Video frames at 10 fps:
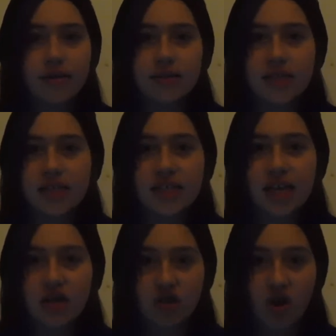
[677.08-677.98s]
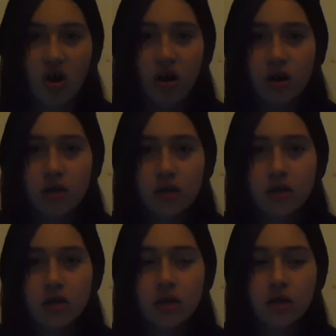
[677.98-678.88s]
didn't get along,
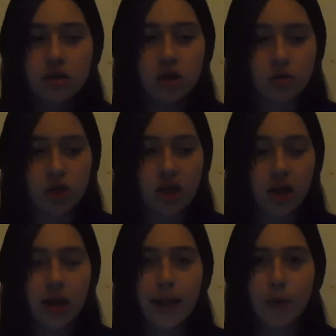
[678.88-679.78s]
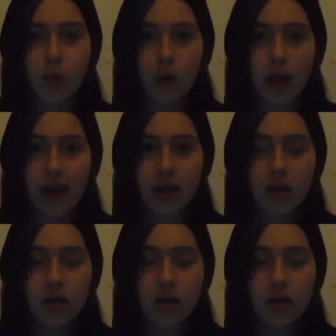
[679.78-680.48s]
so she ended up quitting